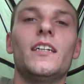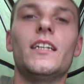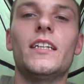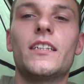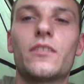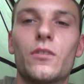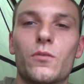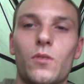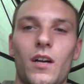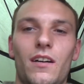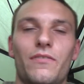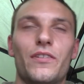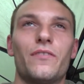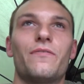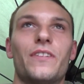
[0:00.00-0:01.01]
he's caught quite a
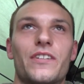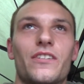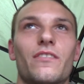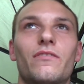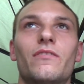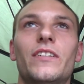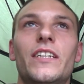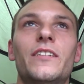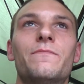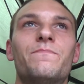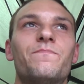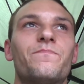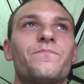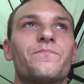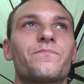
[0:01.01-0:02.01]
few fish off of here.
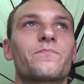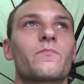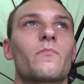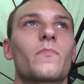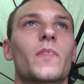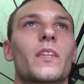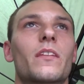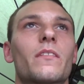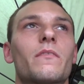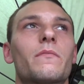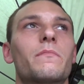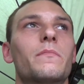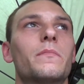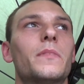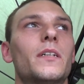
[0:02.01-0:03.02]

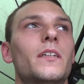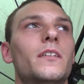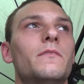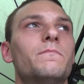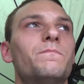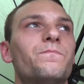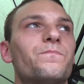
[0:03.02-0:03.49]
But